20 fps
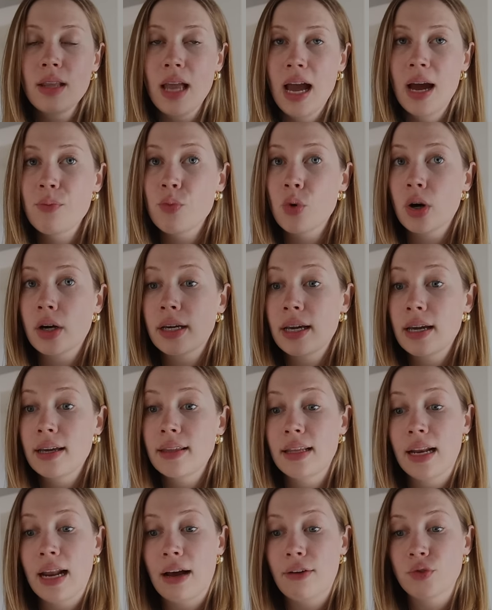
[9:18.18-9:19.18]
I'm working and
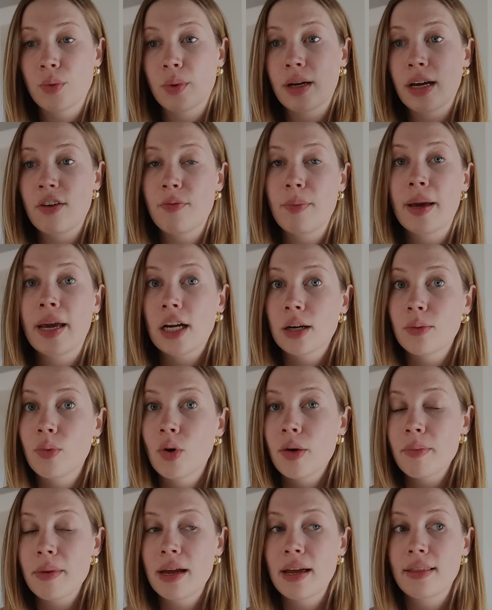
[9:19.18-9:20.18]
then after work I have my hair
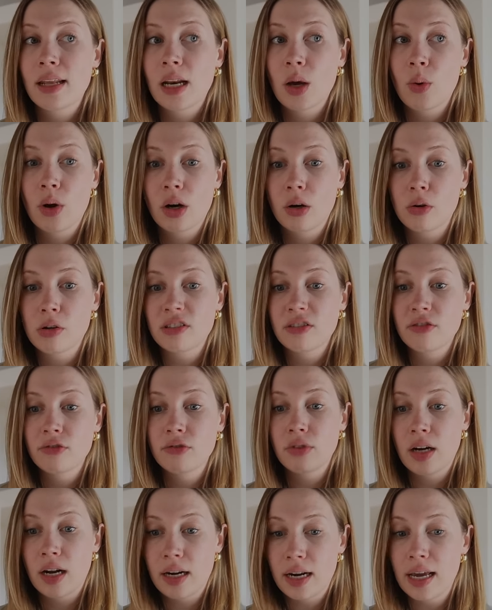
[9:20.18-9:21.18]
appointment and then I want to
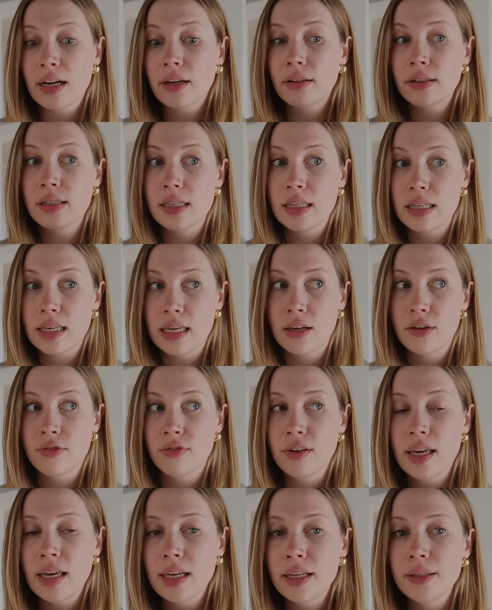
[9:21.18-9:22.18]
run errands in the
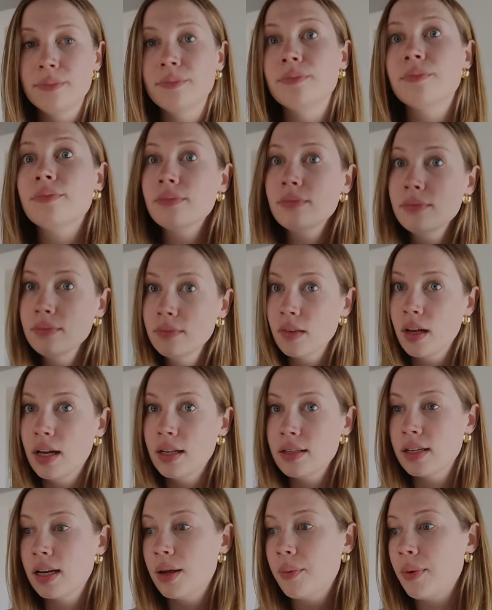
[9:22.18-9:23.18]
evening
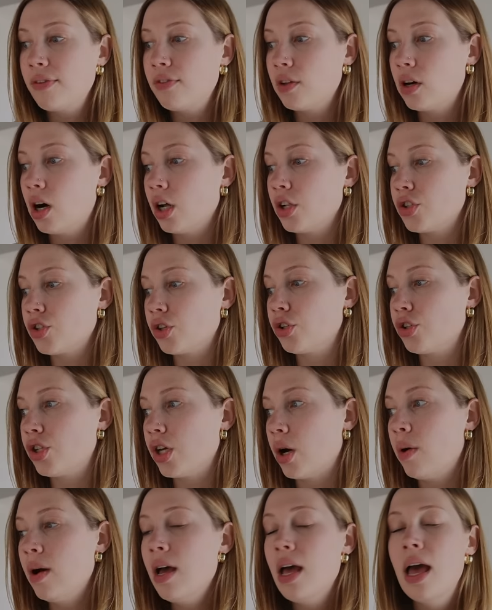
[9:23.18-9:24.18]
and tonight we have the concert.
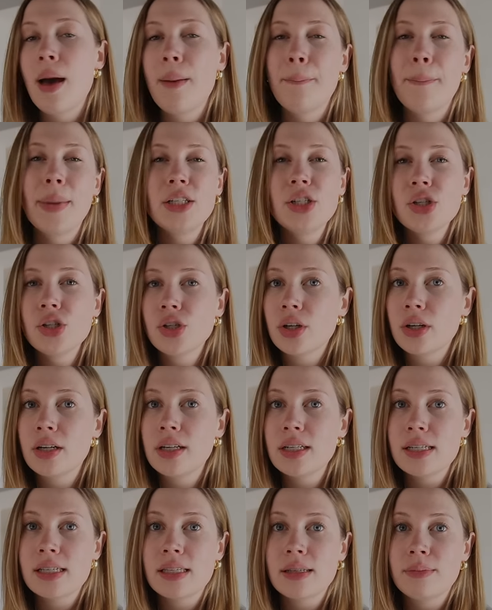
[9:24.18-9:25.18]
So might just turn
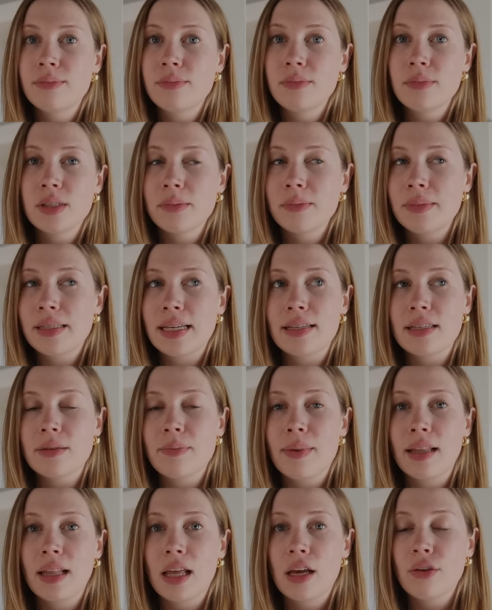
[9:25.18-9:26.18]
into some some days in
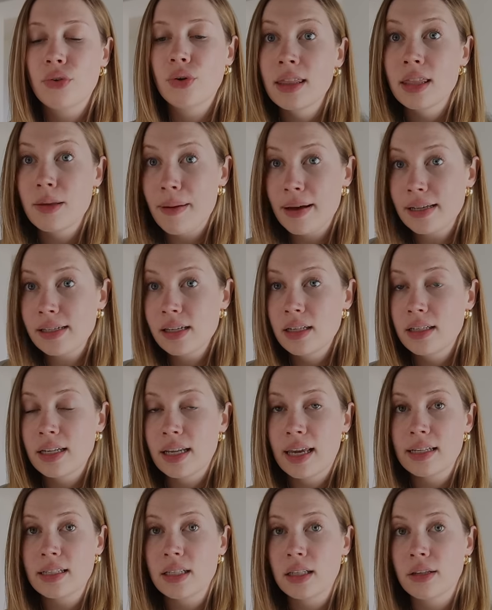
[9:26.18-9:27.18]
my life. The best did
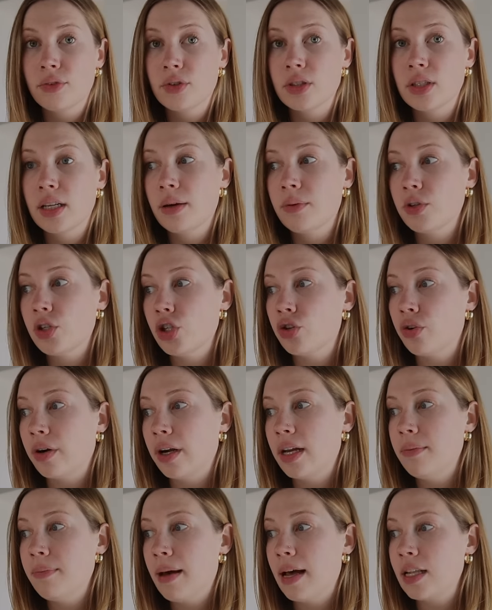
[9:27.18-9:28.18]
get delivered today, which is
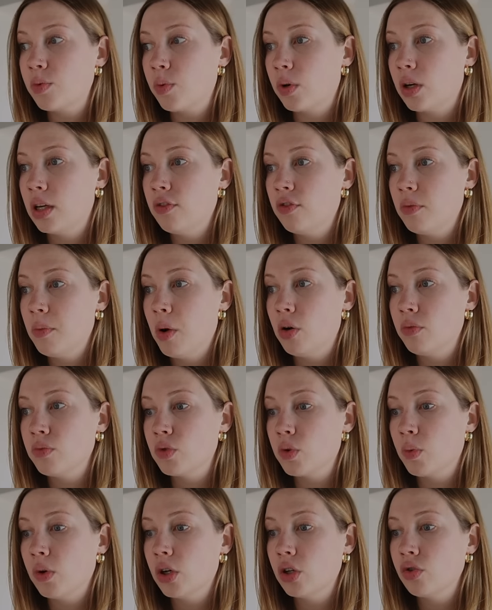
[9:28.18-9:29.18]
great. Matt's working from home
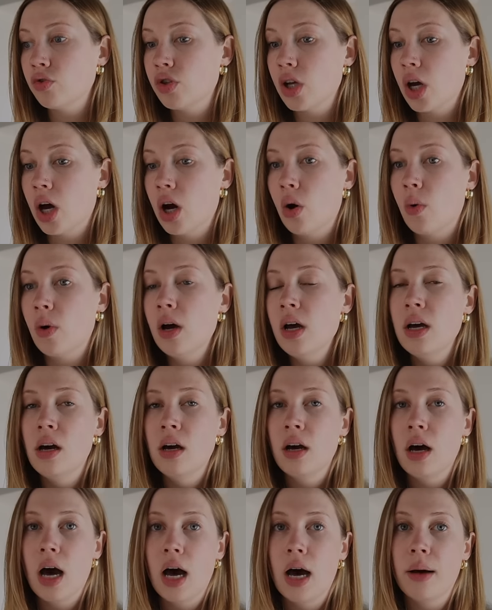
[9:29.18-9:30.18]
tomorrow, so
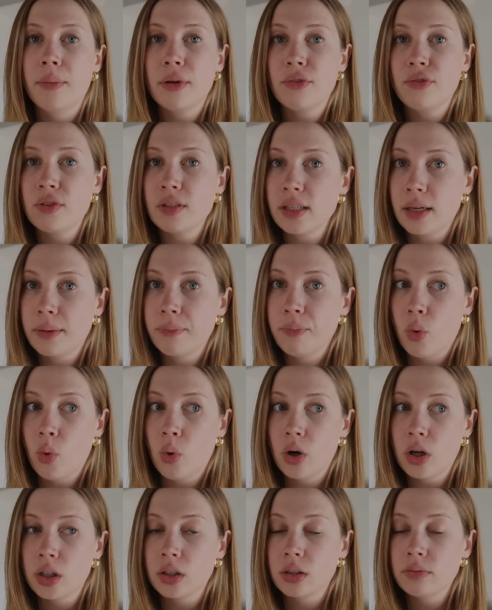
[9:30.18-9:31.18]
um, if he's like
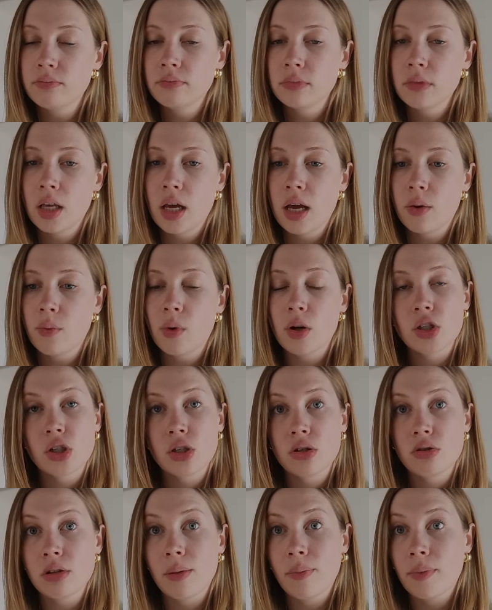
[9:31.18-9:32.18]
bored and wants
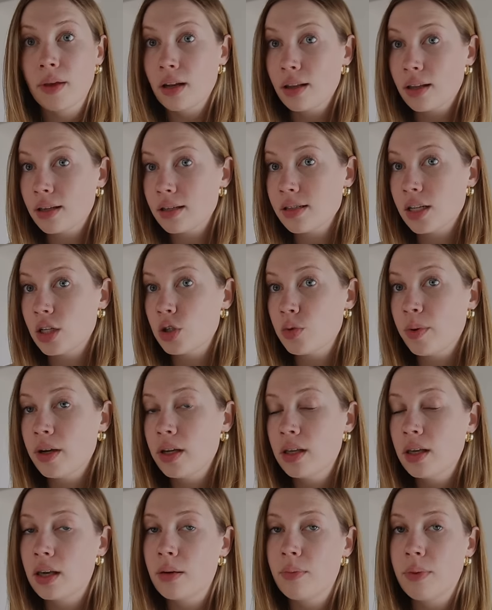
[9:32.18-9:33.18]
to do something on like his lunch break,
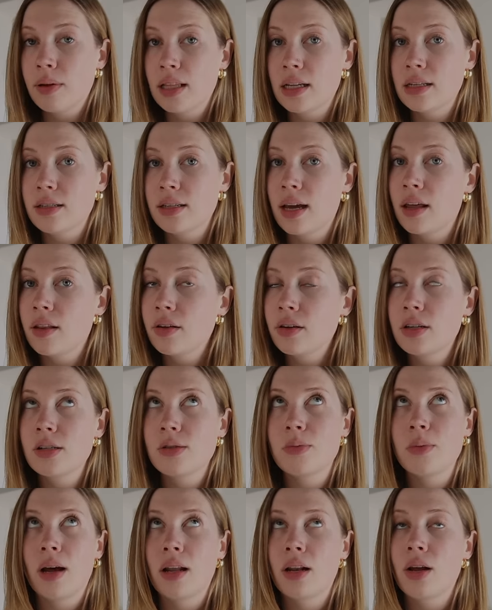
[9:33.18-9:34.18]
he can put that together
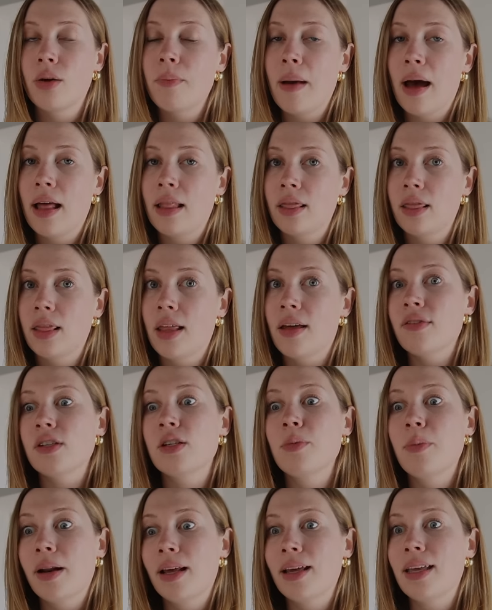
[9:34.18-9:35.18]
because we all know Matt loves
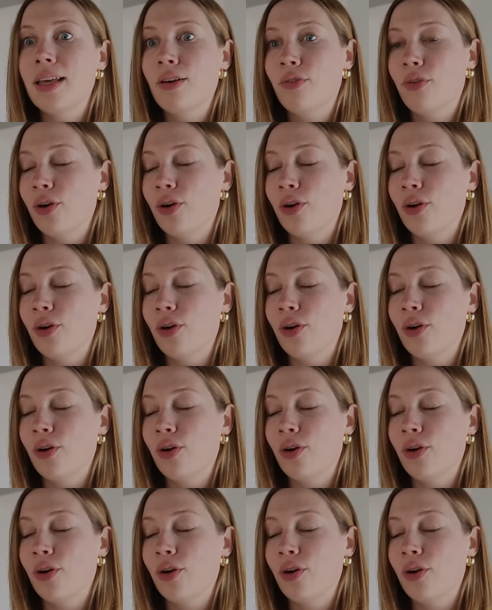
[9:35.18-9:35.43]
to put Ikea